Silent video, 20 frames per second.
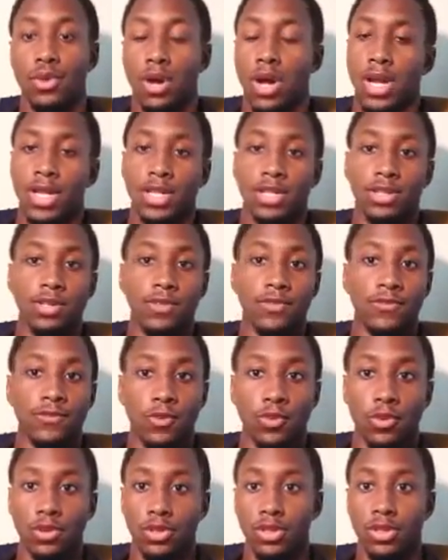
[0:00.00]
And I just look
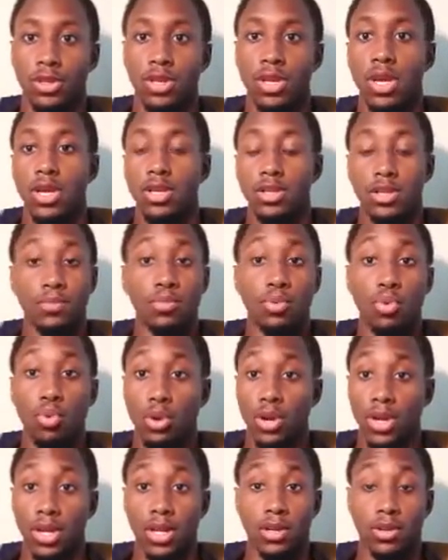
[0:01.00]
forward to
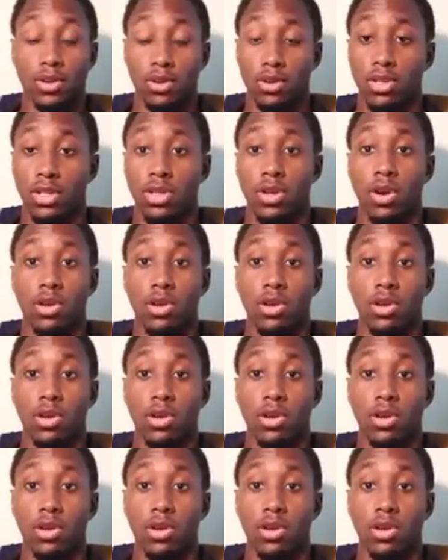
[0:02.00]
supporting and encouraging